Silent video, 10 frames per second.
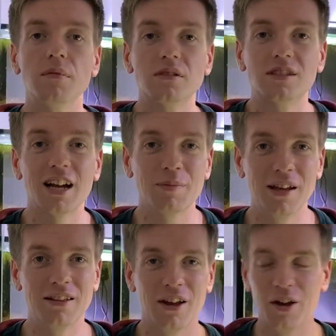Tag me in
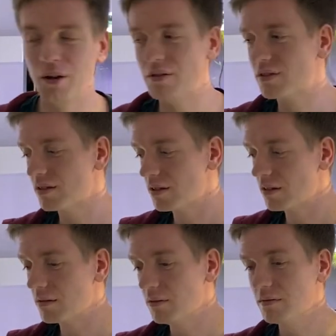those.
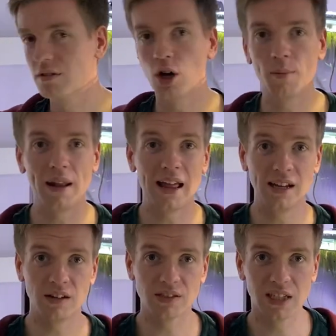Comment any
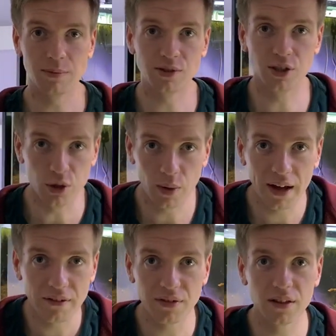other tips you
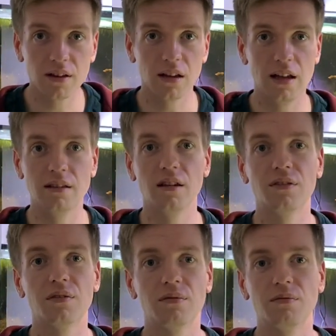have in this
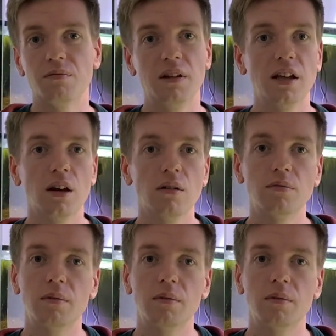video.